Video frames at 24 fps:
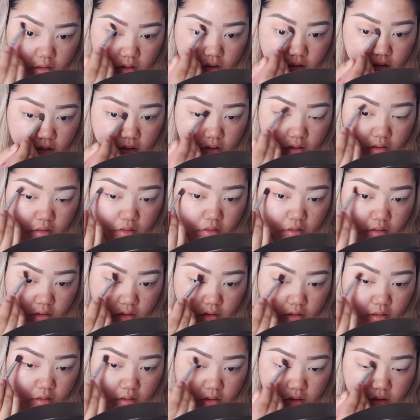
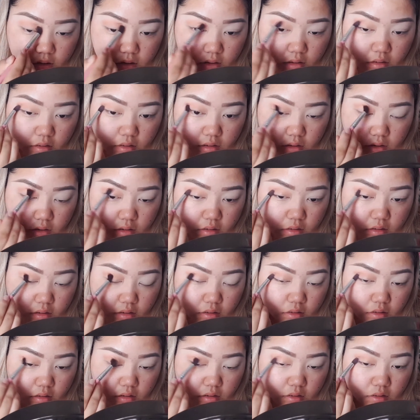
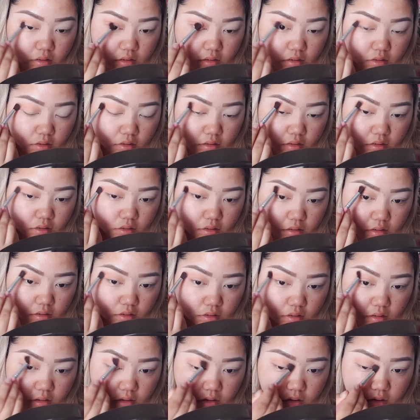
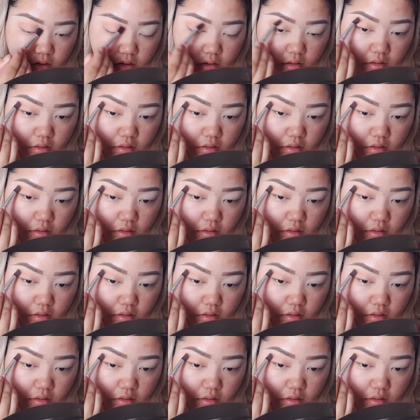No one is speaking in this clip.